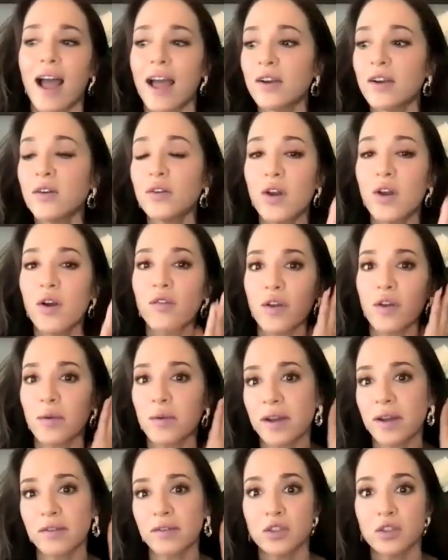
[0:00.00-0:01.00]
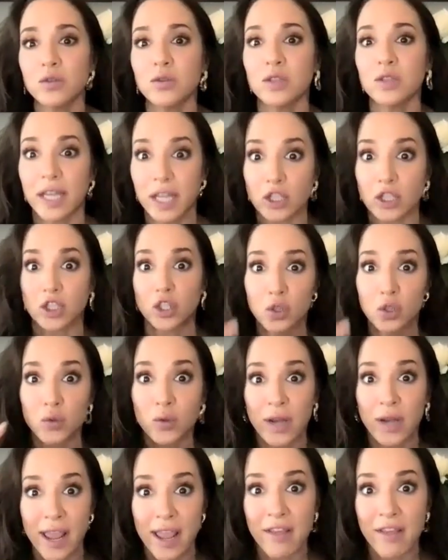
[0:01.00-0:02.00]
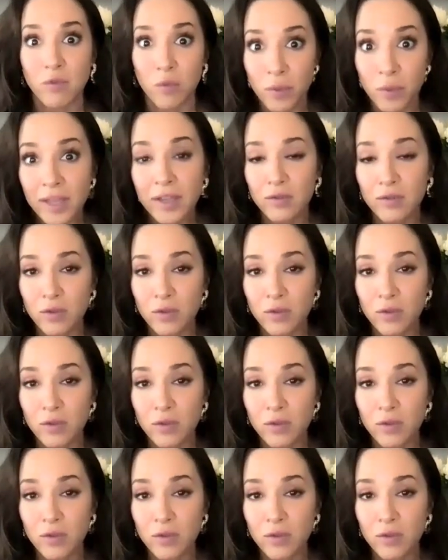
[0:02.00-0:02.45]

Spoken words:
I don't know if I would ever do like a 2.5 week